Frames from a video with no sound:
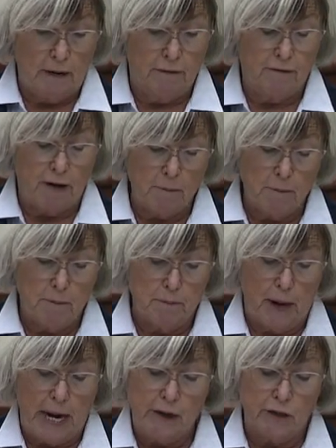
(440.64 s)

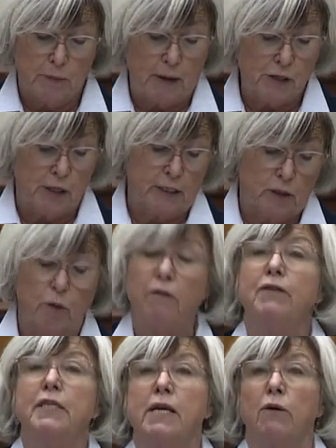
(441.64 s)
by her specialist to a
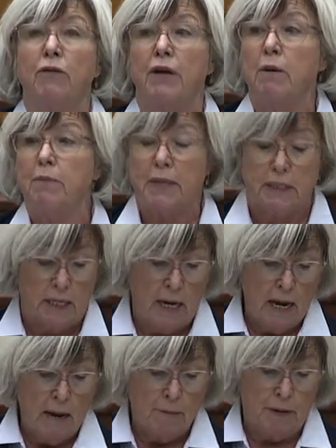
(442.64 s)
physiotherapist,
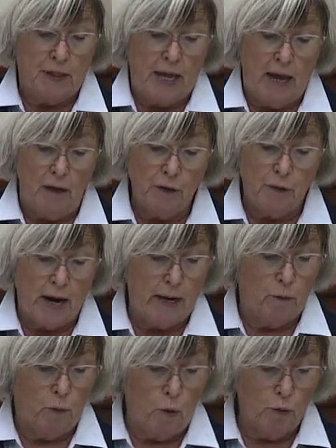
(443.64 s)
but the health
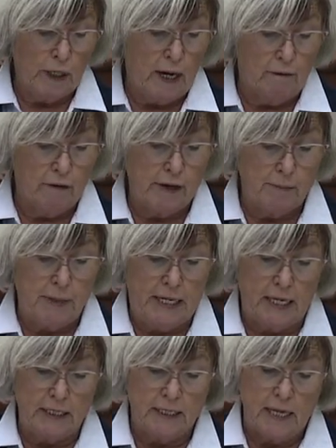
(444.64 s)
grant won't cover it
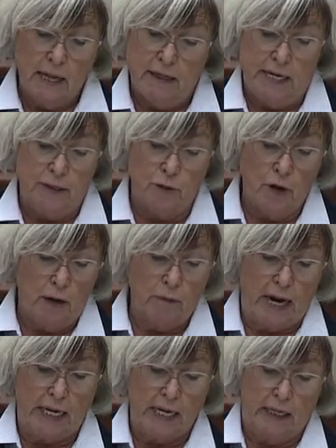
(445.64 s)
because they do not
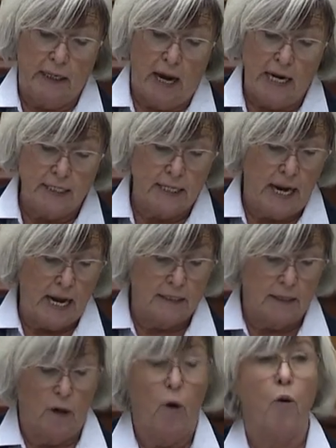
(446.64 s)
recognize it
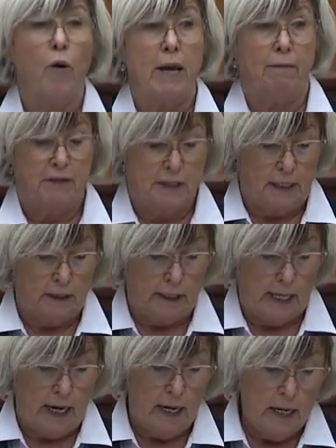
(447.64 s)
as an OHIP
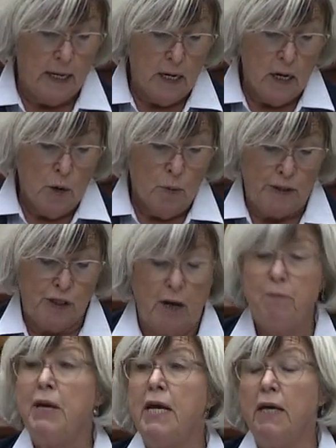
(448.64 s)
facility. When she
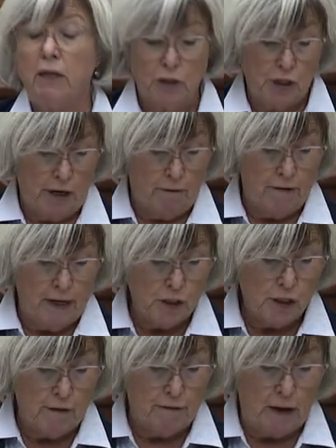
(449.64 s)
appealed, she
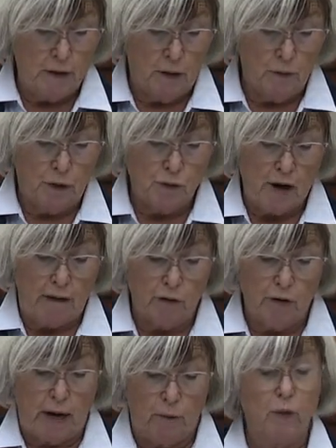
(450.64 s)
eventually found out the travel
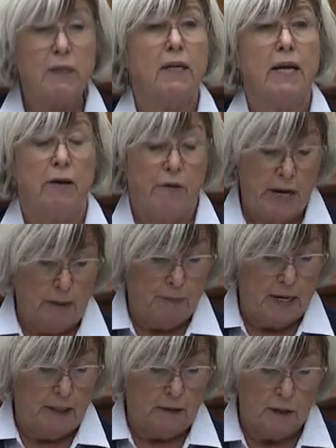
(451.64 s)
grant wasn't hearing
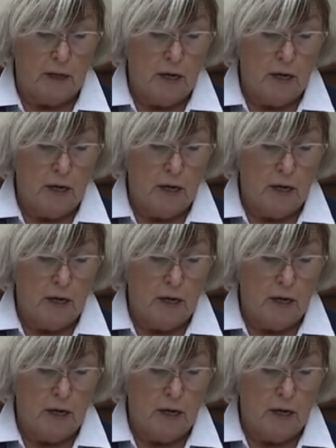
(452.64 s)
appeals